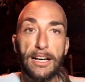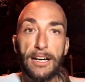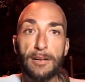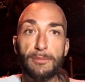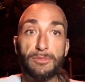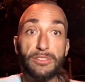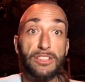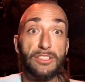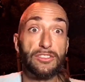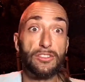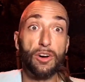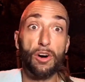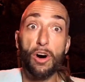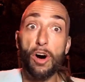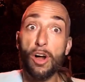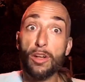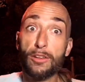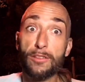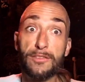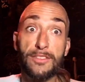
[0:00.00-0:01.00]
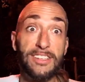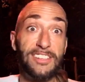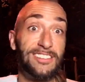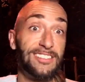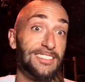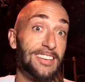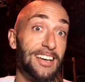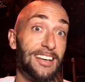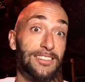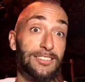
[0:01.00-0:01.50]
Just all of these
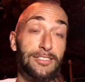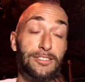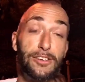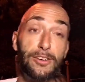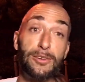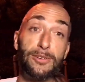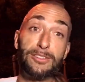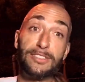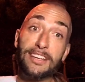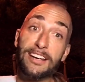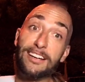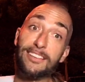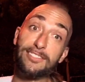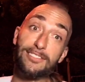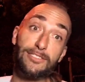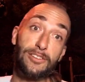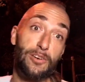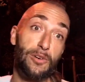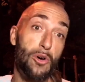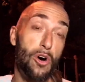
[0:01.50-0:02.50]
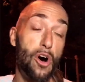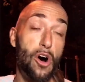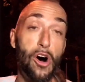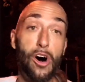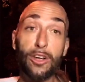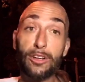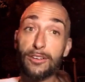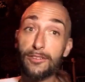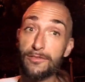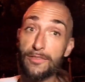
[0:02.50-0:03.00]
yes, no,
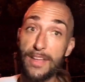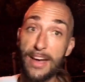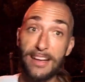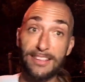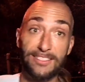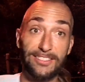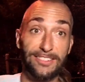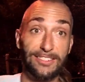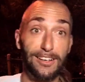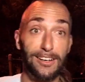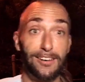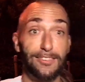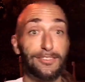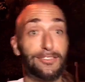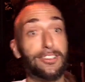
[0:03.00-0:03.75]
all of that stuff.